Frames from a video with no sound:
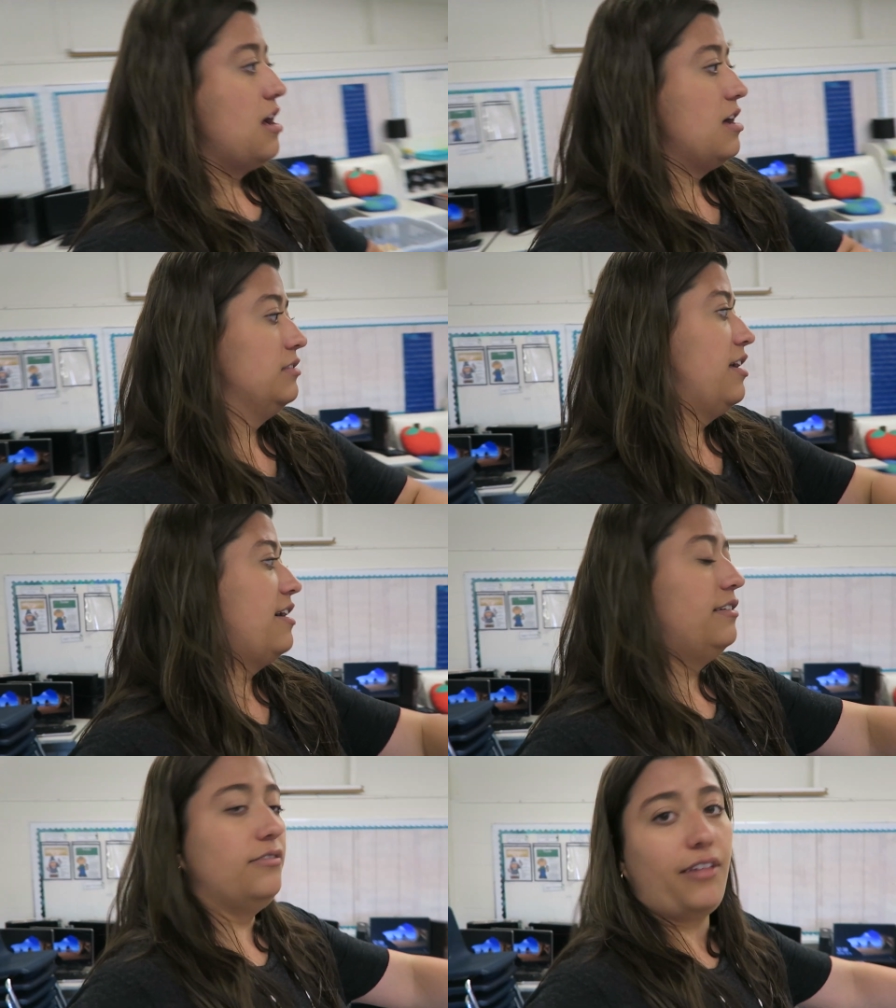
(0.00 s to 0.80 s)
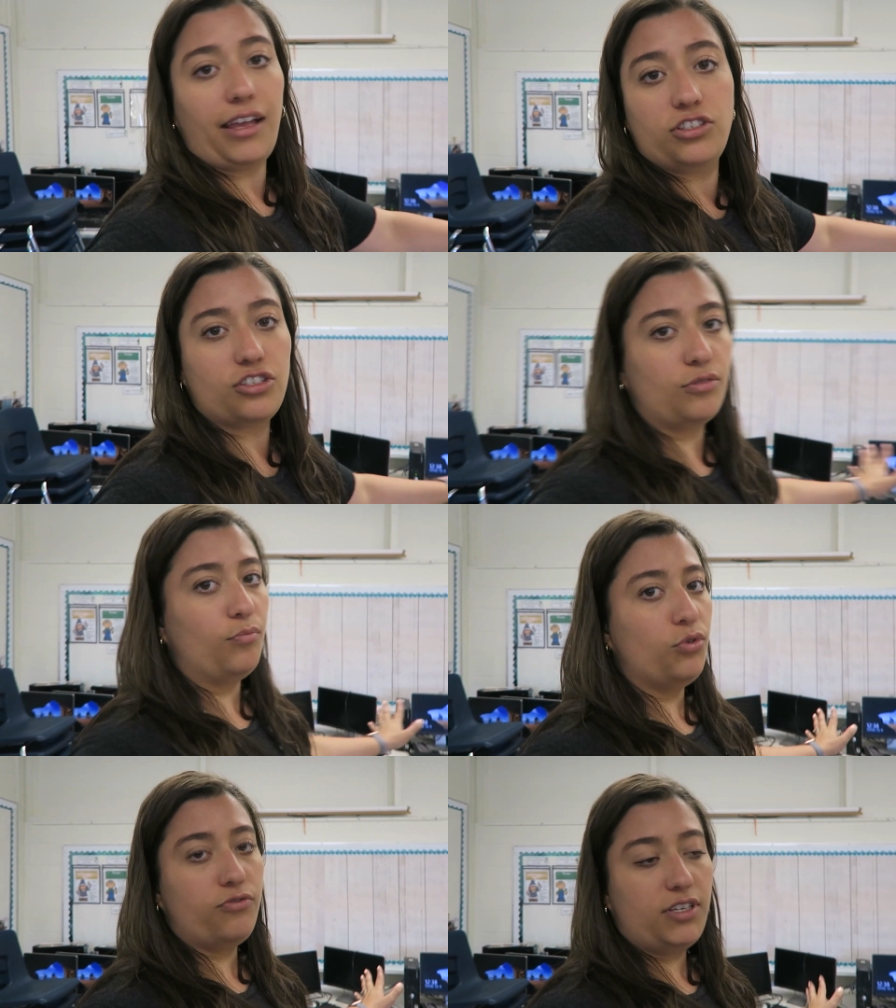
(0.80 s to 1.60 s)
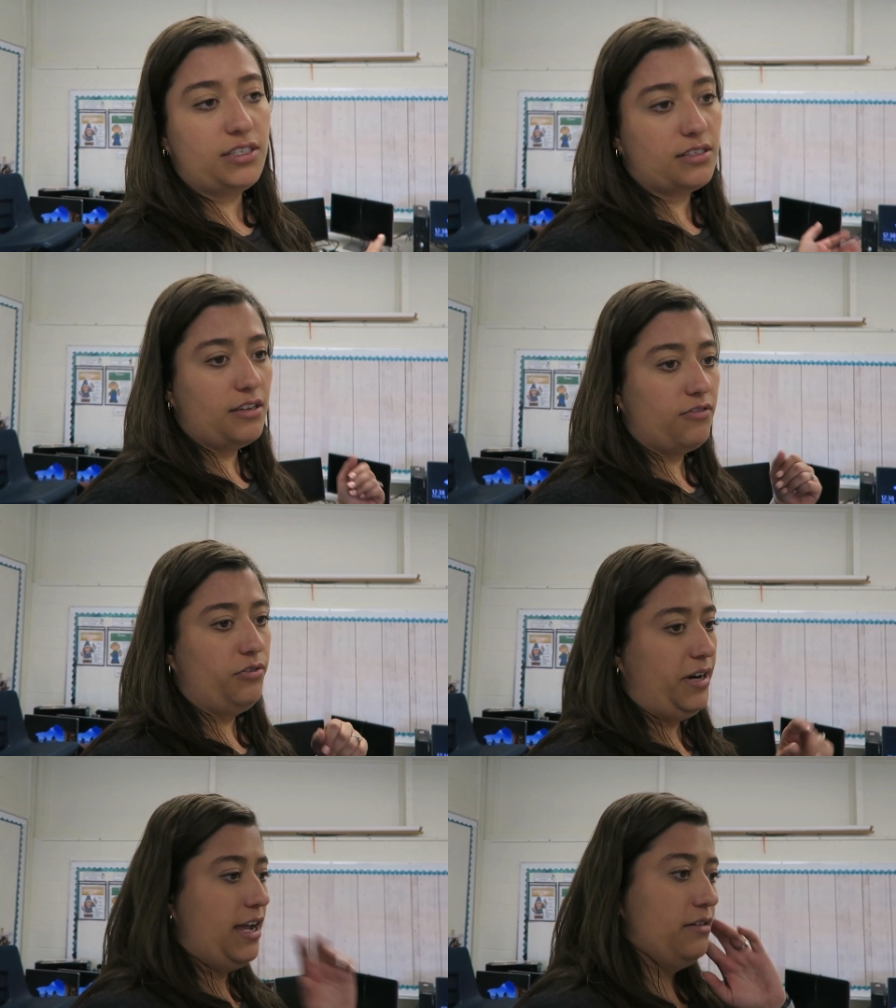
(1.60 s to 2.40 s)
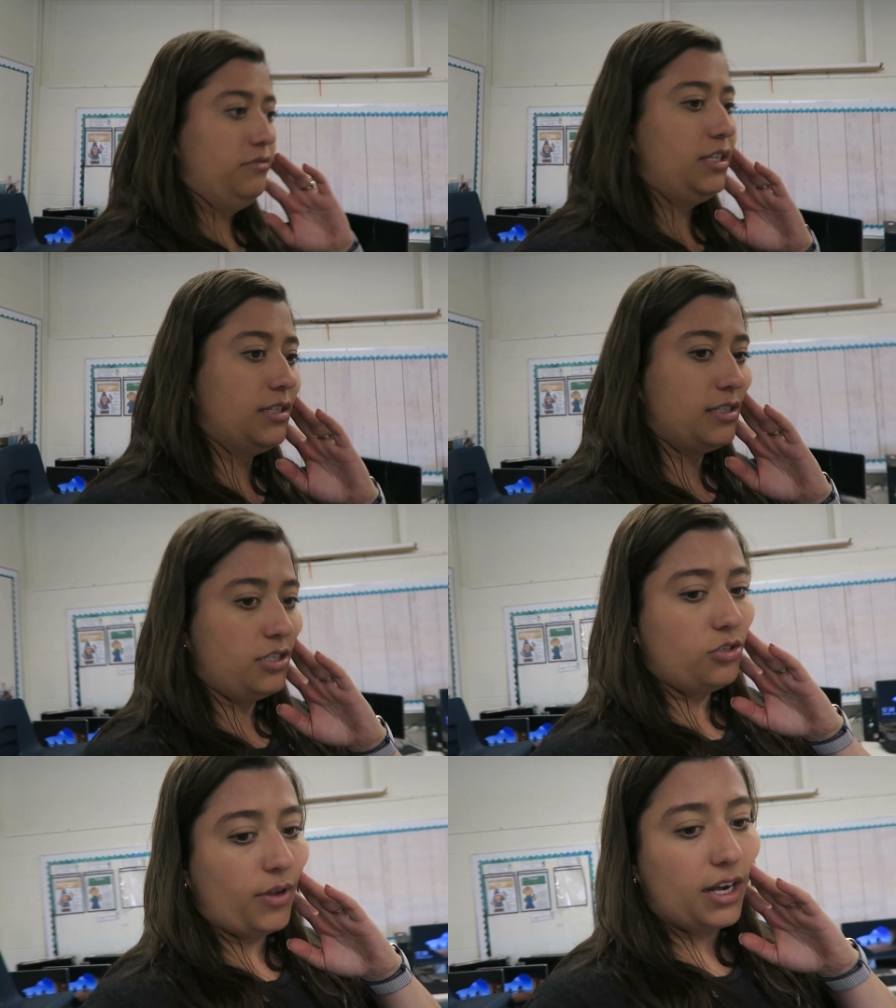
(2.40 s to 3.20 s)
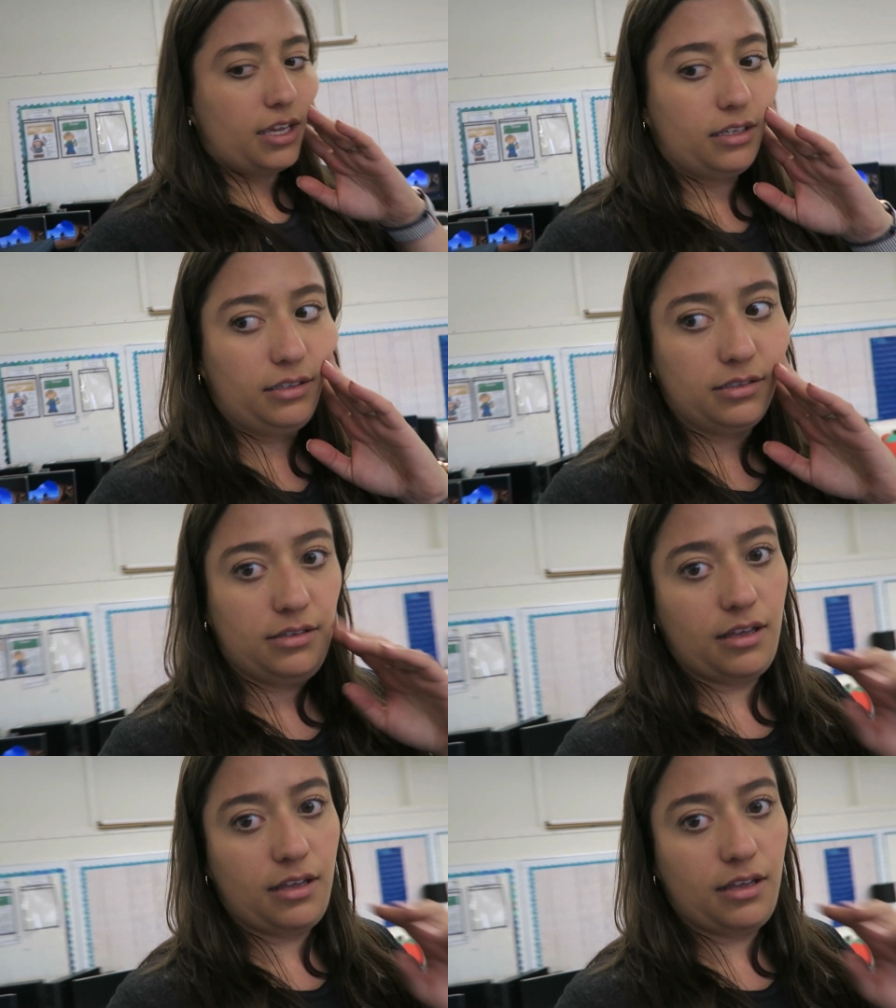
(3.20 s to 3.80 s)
a lot of like just moving stuff around and situating.